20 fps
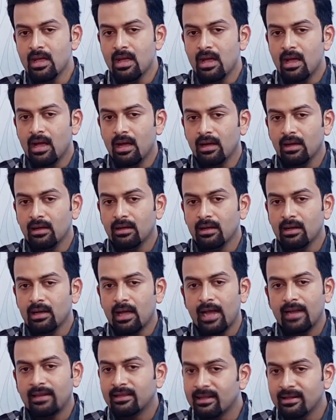Uh,
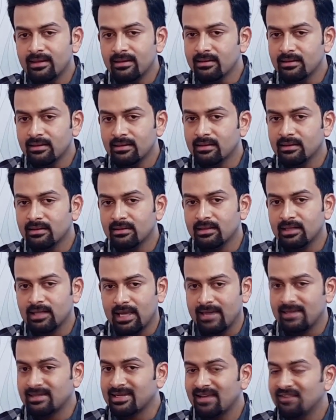and then the
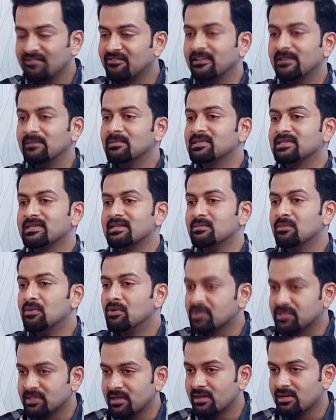entire film is an
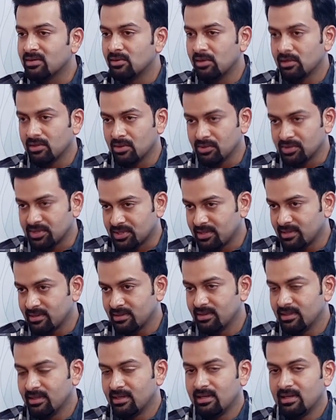emotional roller coaster.
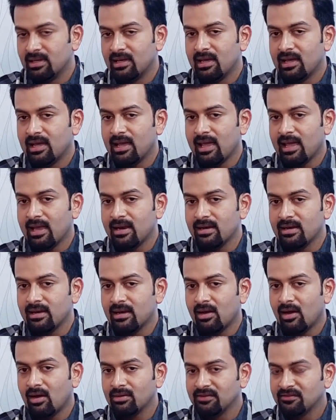Okay. And
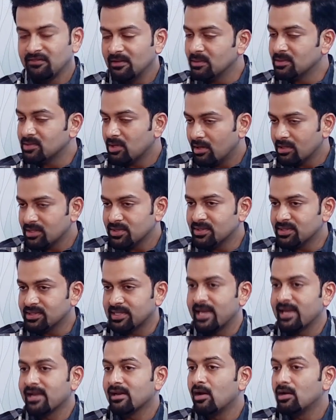the film is also a
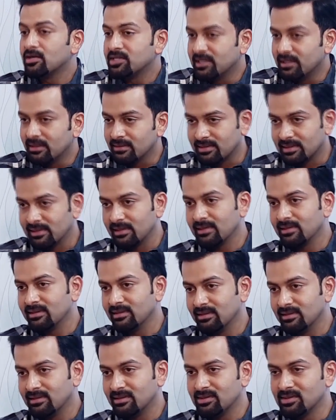psychological thriller.
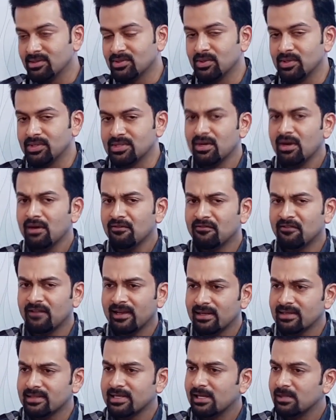Right. So it's yeah, got right.
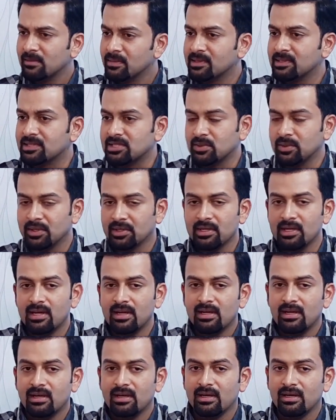various elements to it. Mm.
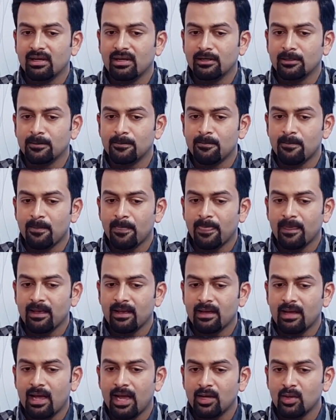Um,
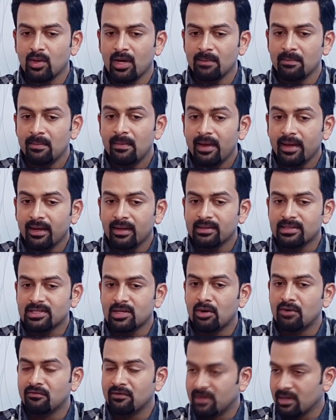I know I'm making it
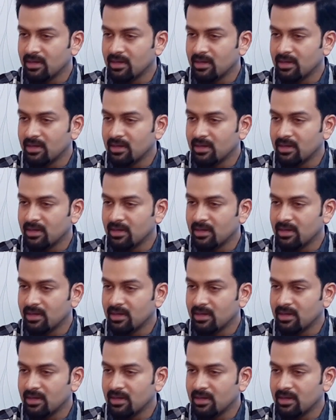sound very